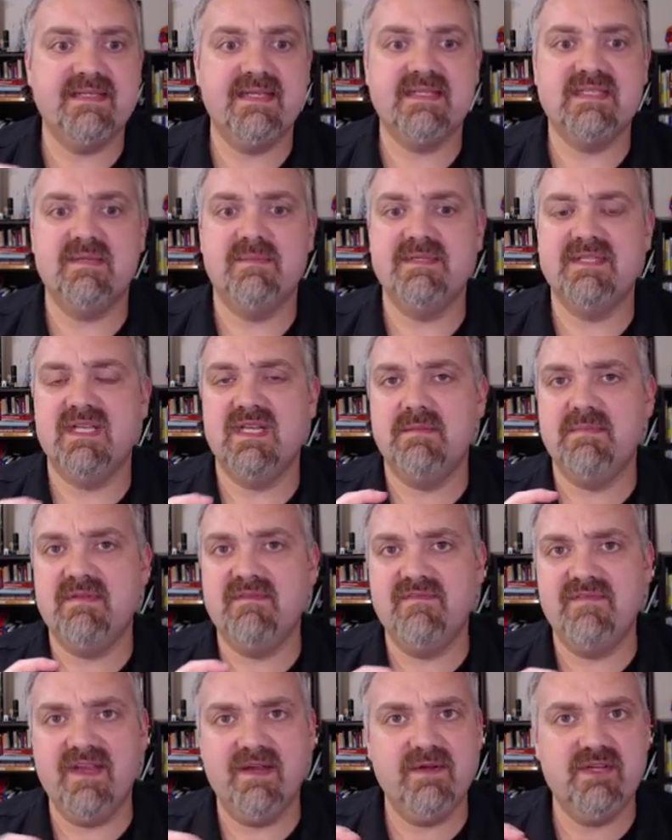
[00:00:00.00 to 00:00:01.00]
system is going to
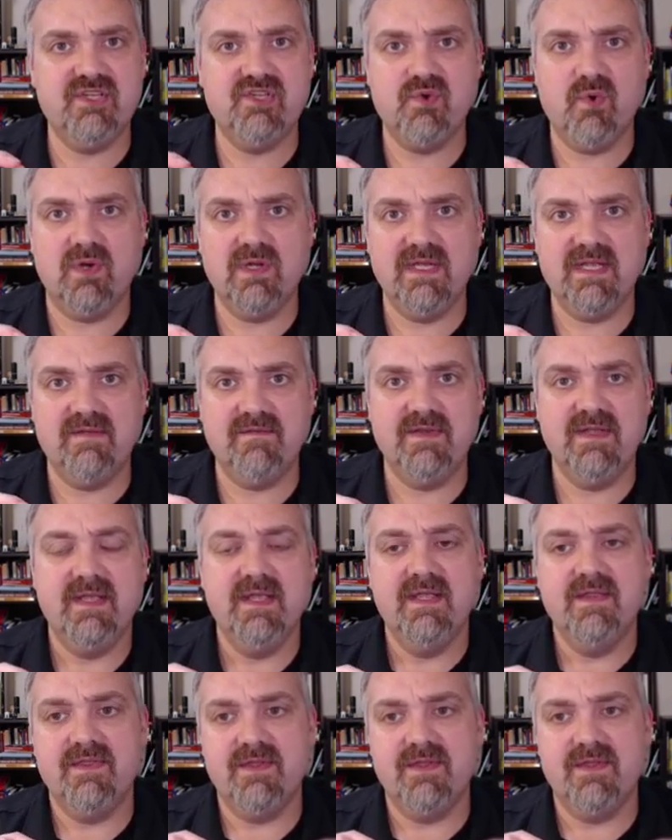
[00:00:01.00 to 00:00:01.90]
be very short-lived.